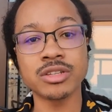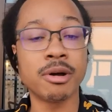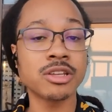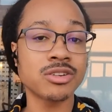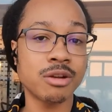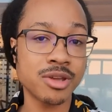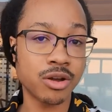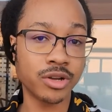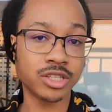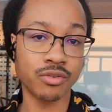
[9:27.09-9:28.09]
I'm also gonna be
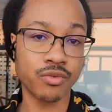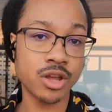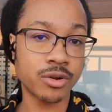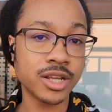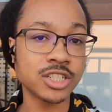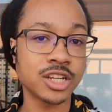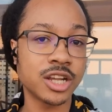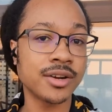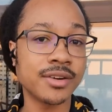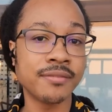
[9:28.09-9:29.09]
going to Rio de
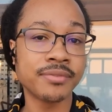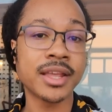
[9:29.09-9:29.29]
Janeiro.